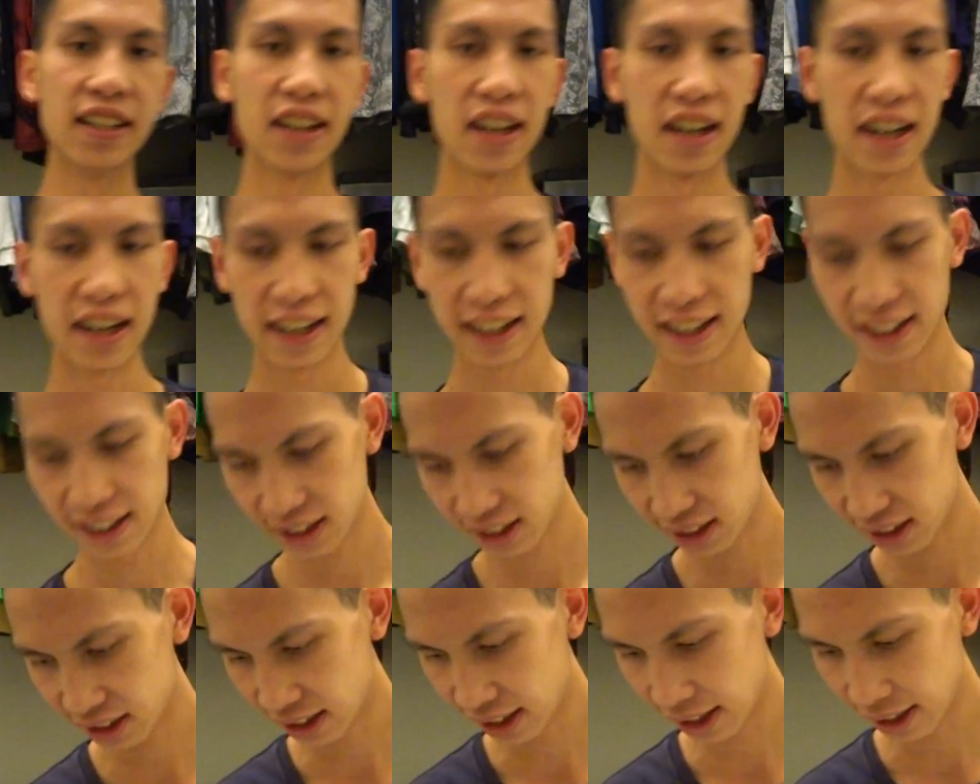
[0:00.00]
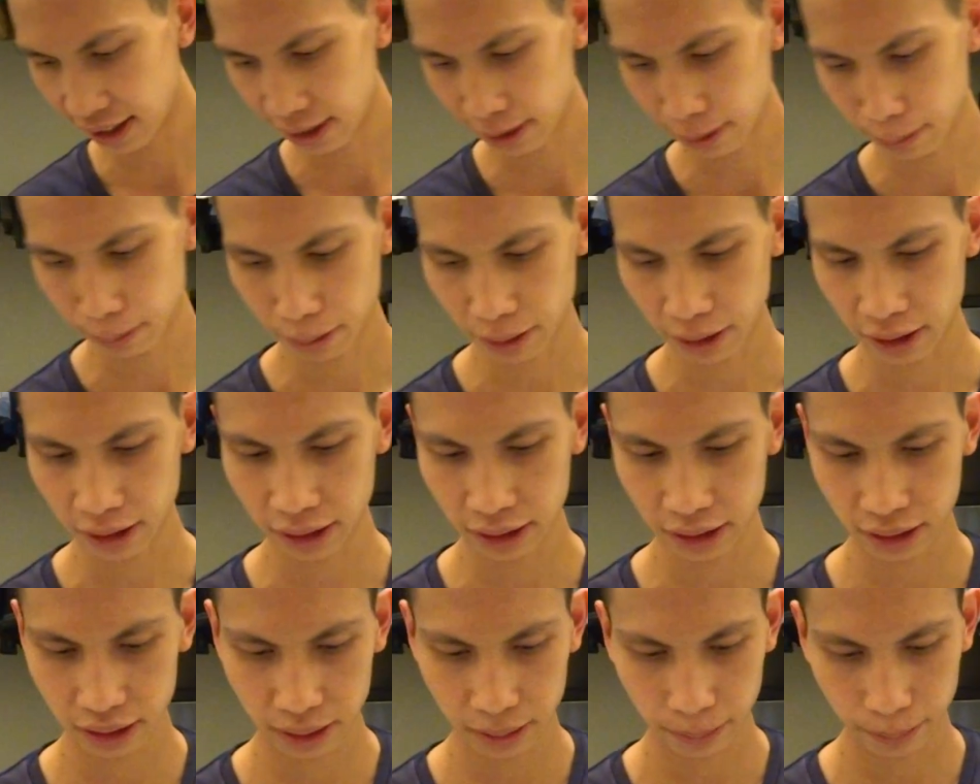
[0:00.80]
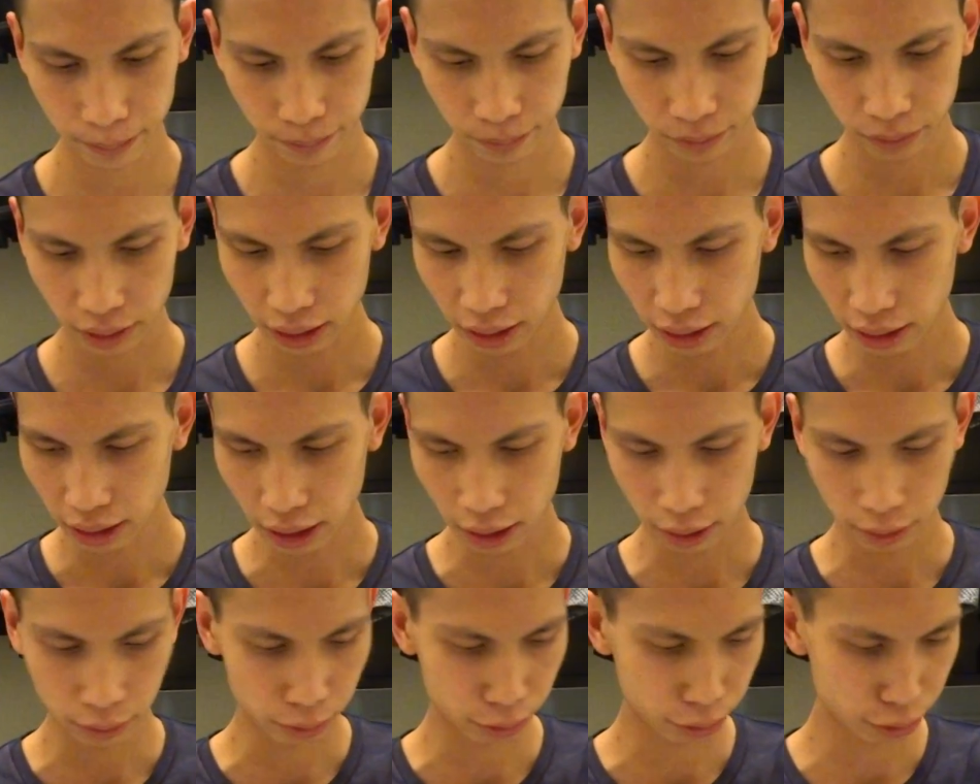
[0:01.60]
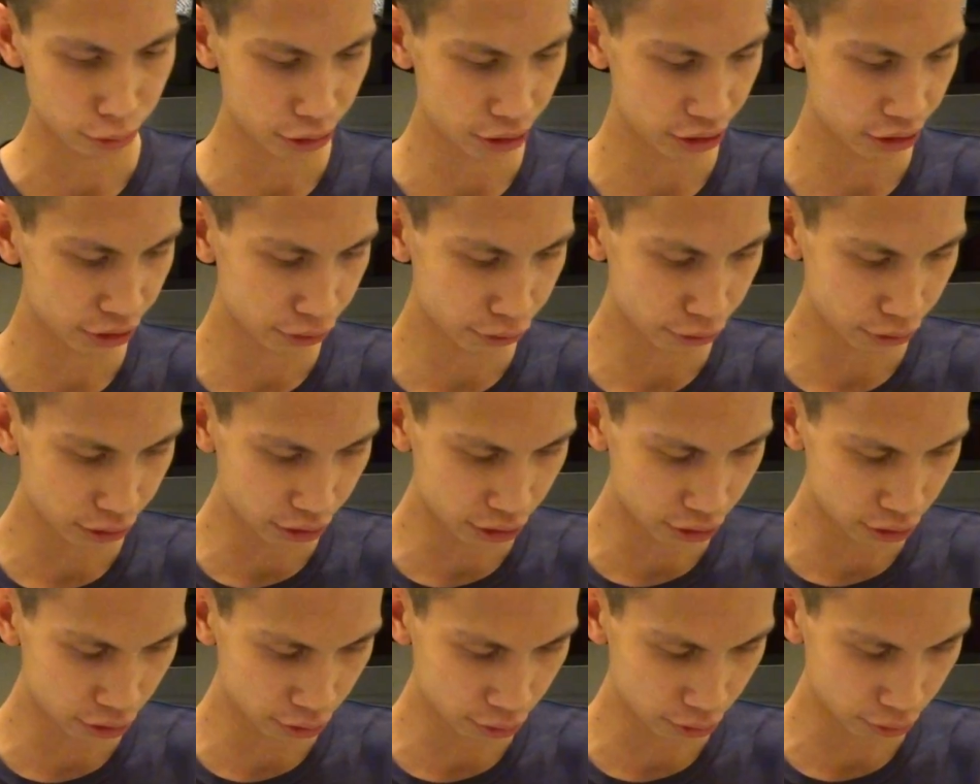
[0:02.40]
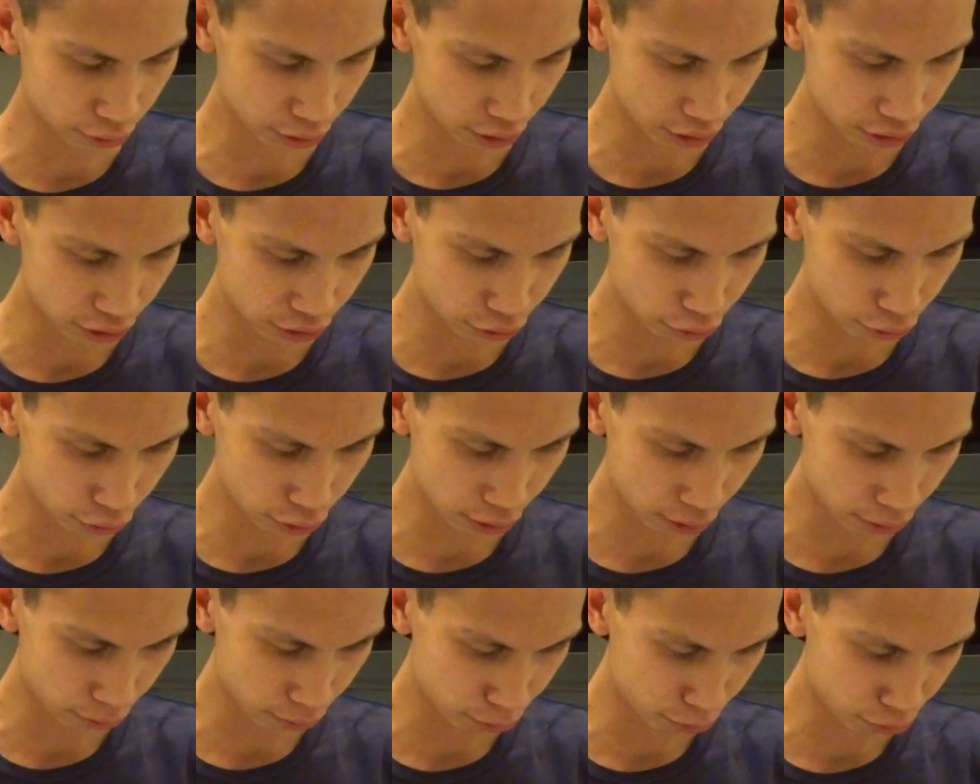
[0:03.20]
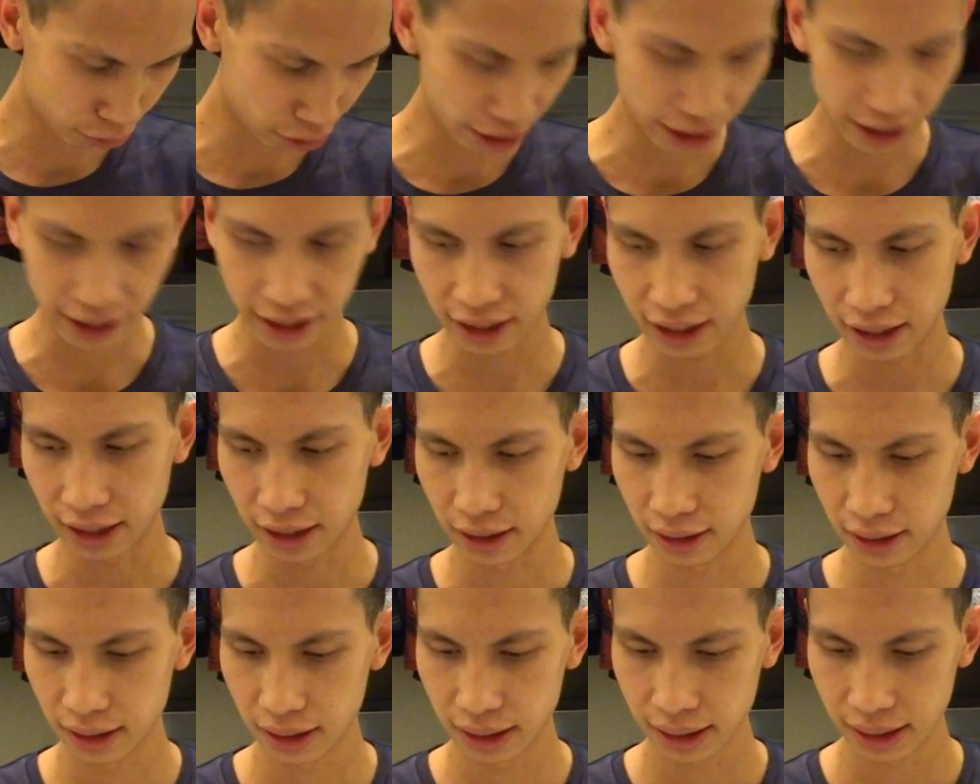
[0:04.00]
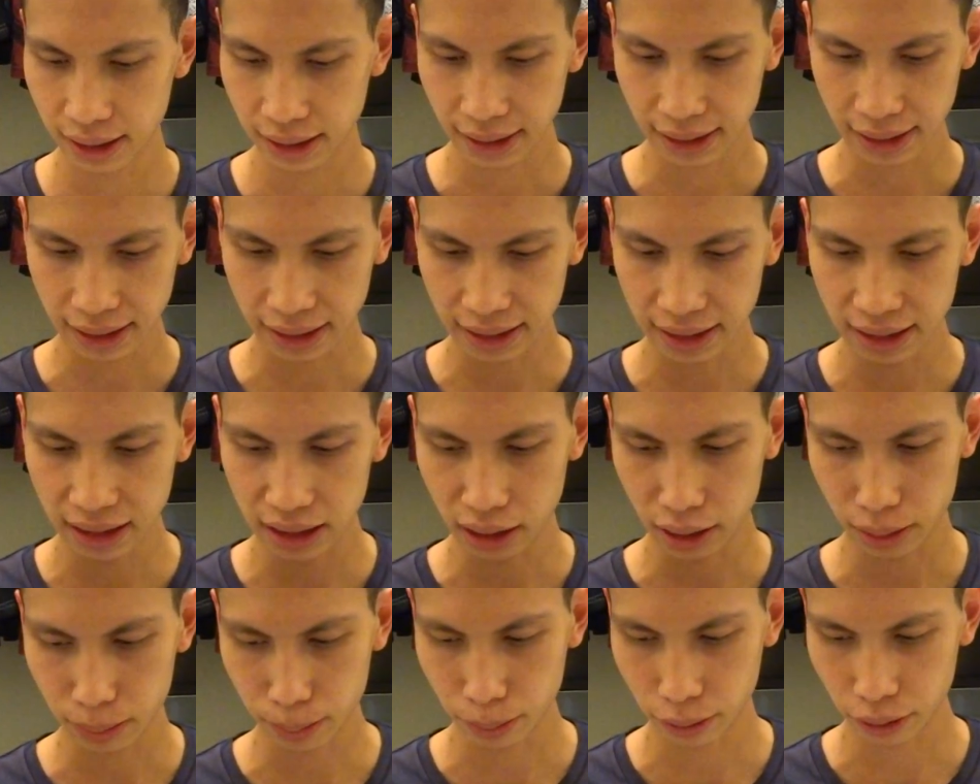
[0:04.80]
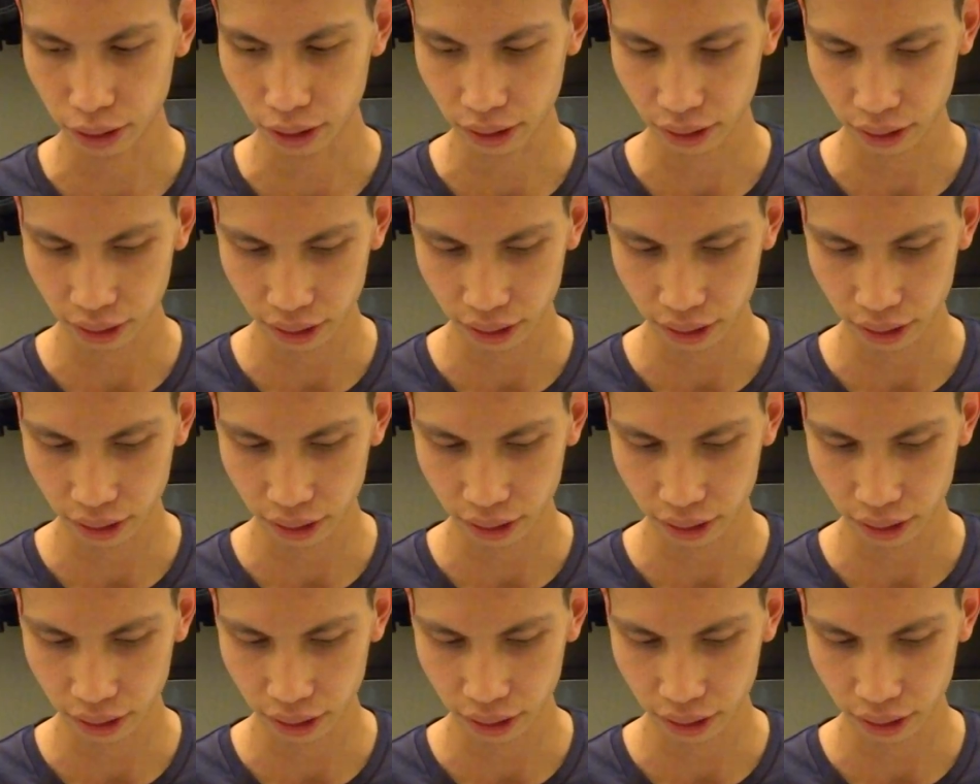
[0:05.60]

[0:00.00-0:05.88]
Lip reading: kind of aesthetic, because I really do enjoy writing in this book.